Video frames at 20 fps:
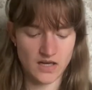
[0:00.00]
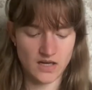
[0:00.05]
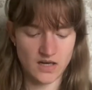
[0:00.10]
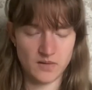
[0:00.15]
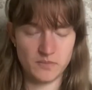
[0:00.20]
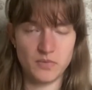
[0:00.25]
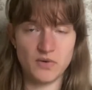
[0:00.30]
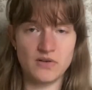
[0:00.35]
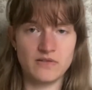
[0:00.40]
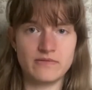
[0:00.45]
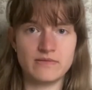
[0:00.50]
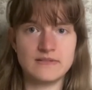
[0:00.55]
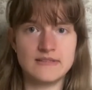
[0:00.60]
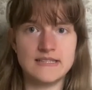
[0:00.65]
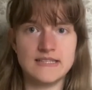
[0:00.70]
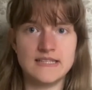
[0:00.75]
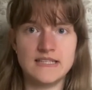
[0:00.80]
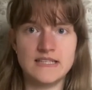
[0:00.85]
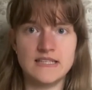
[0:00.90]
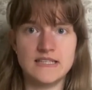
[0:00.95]
uh, both with
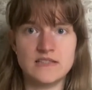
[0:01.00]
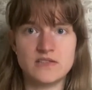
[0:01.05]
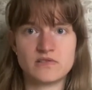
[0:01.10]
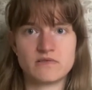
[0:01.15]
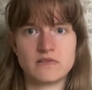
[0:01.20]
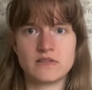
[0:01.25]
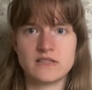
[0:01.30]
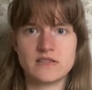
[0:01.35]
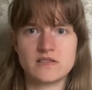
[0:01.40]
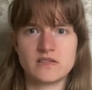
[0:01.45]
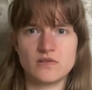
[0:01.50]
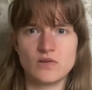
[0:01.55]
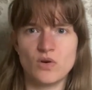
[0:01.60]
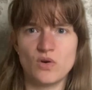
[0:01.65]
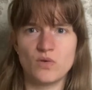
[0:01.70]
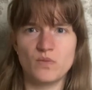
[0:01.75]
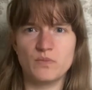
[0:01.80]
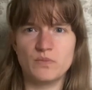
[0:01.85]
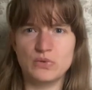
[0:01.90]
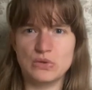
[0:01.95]
the
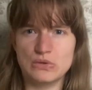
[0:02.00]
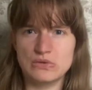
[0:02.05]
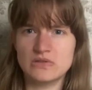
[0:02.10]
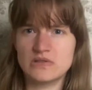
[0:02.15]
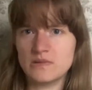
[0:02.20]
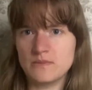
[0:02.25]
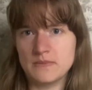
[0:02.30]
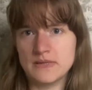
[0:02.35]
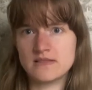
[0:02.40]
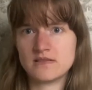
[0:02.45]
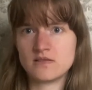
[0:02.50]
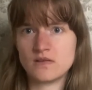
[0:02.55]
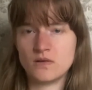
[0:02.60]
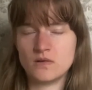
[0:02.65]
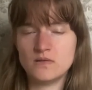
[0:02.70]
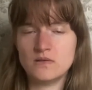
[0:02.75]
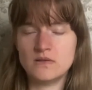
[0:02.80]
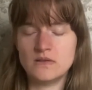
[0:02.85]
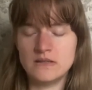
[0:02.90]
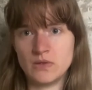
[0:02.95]
traditional Boost
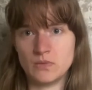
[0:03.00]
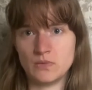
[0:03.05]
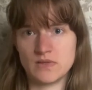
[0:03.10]
midsole,